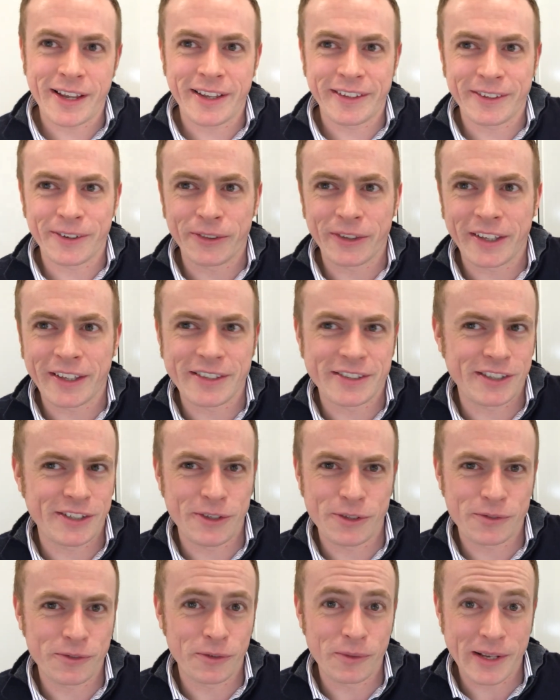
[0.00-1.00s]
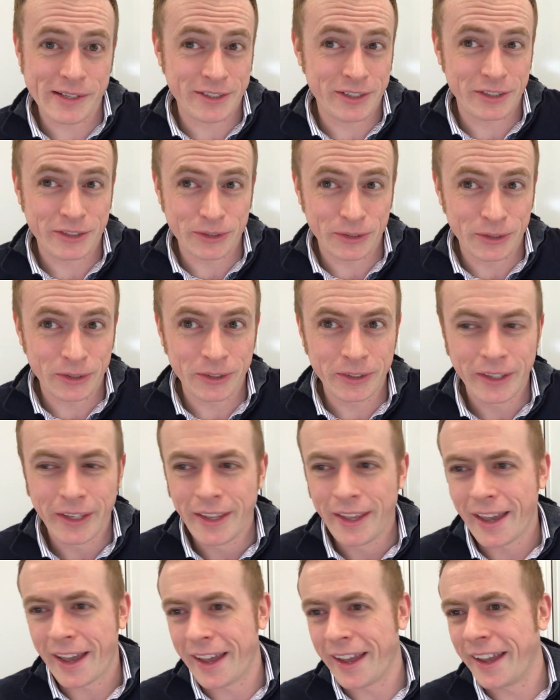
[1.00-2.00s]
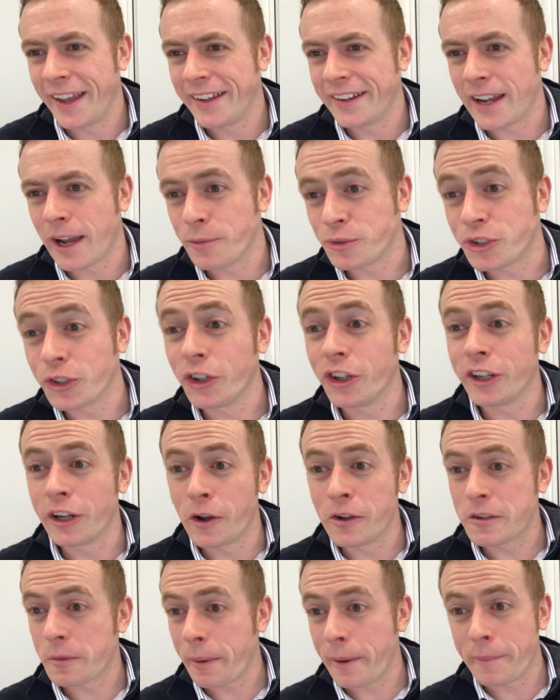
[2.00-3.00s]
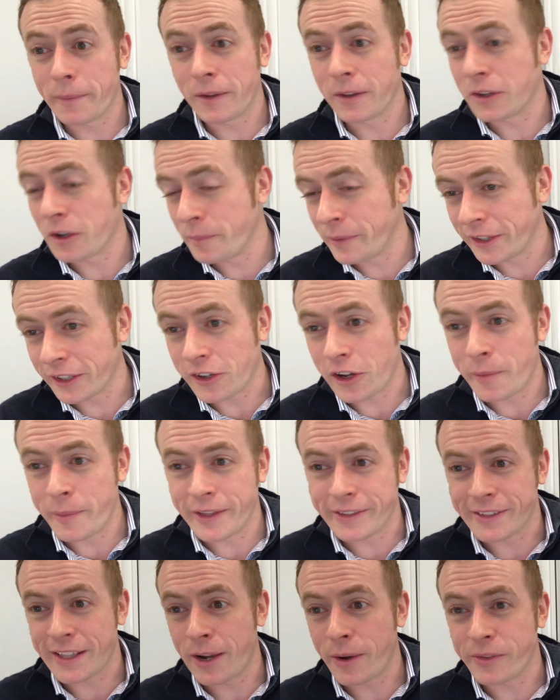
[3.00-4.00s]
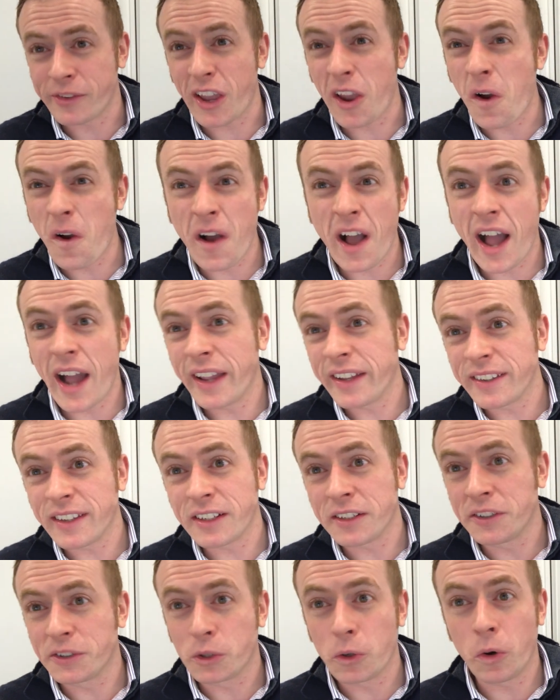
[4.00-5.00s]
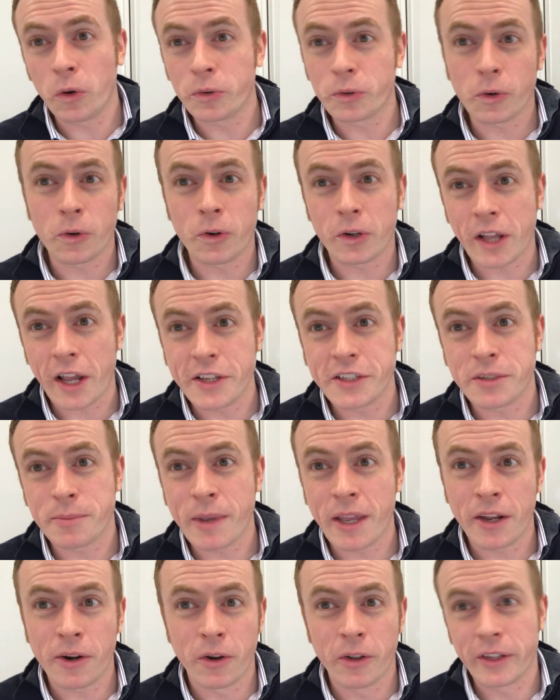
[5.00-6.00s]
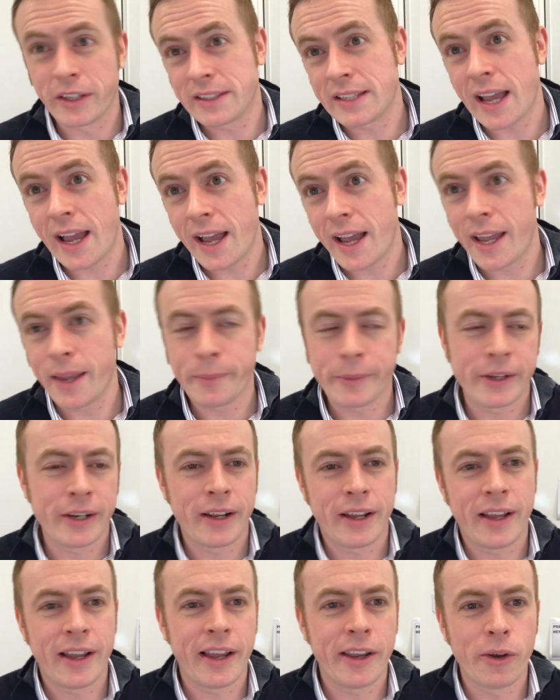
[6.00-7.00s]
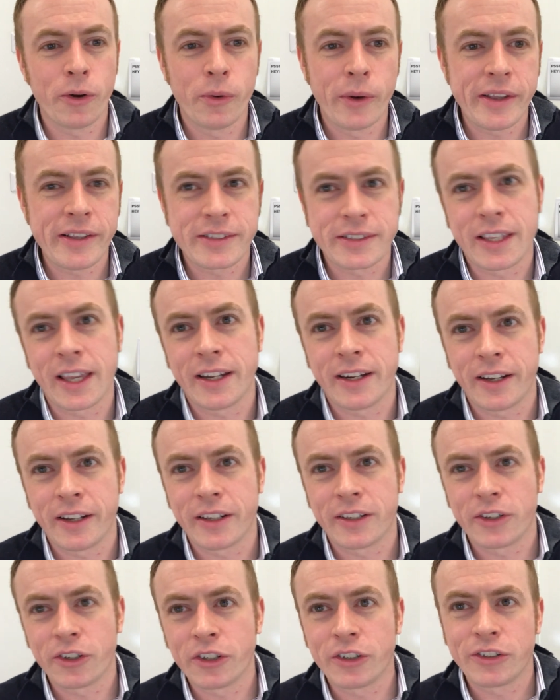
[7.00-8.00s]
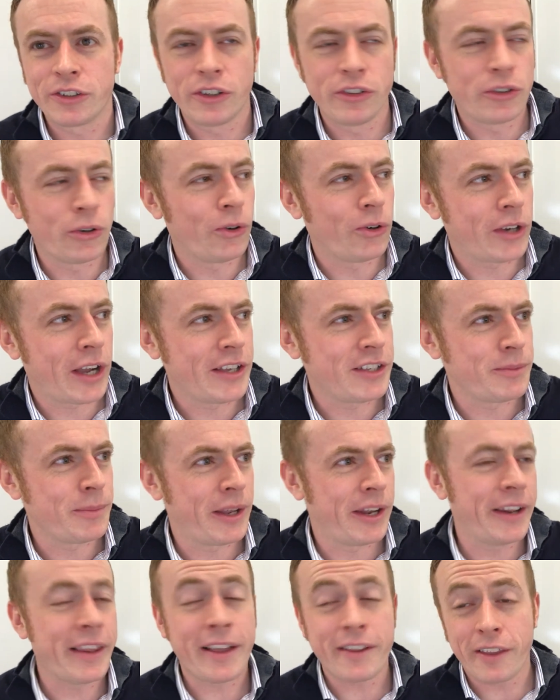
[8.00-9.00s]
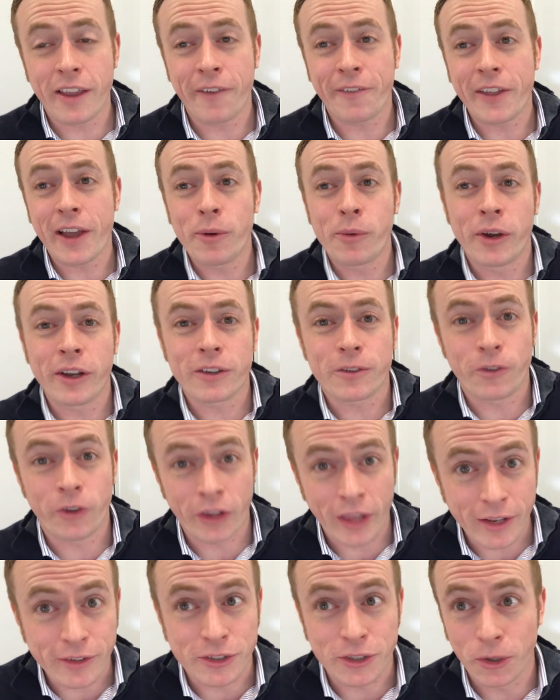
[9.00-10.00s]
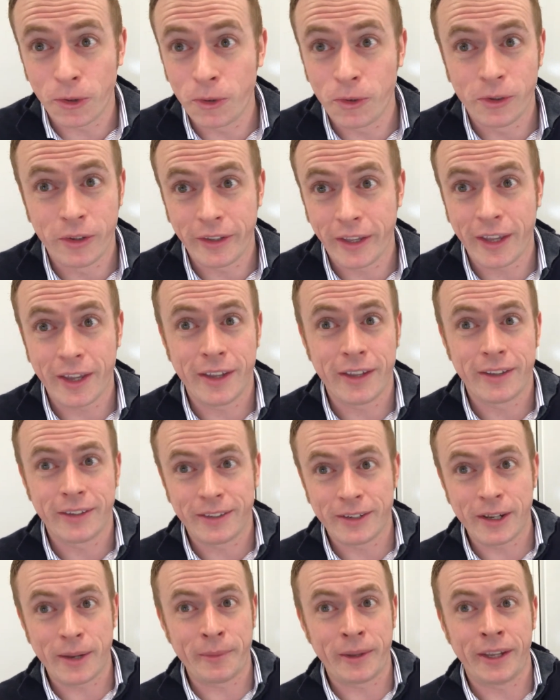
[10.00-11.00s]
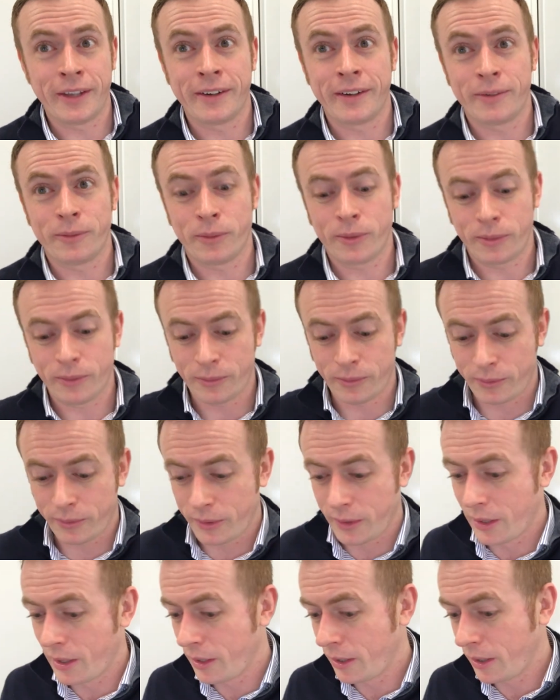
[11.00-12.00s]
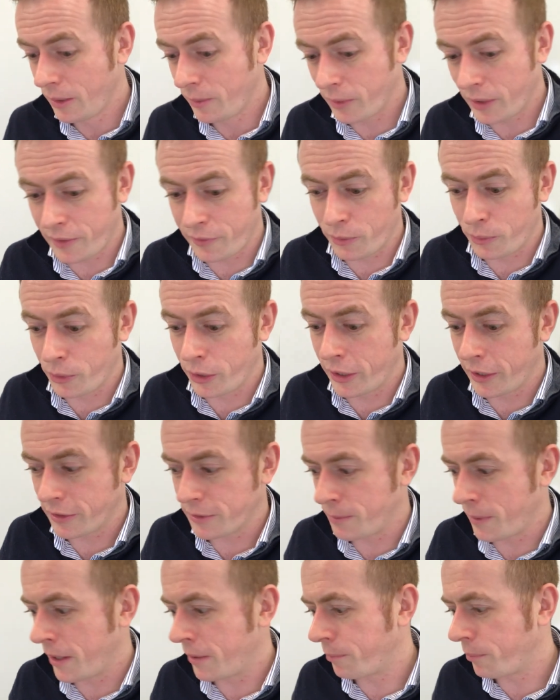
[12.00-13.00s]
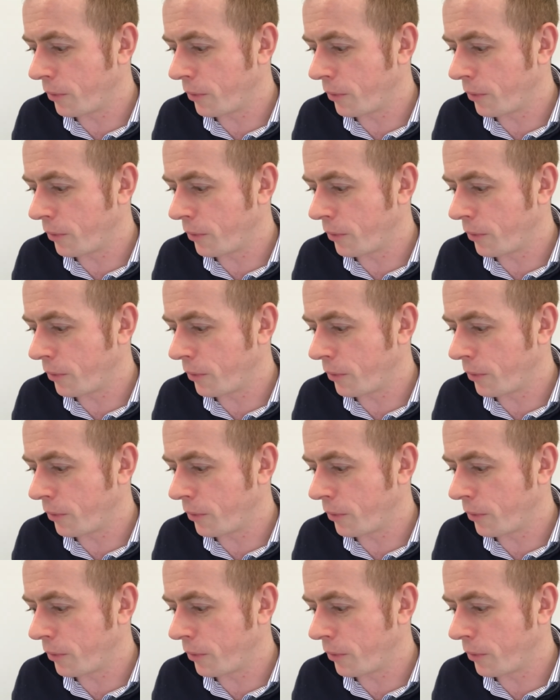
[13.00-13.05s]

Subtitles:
I don't think it's a useful waza at all. Now, I'm sure loads of people will come in the comments now and say, oh, I did door kaishi men all the time, and I always get a good door kaishi men. And that, if that works for you, that's cool, yeah. You know what I mean? Whatever works, man.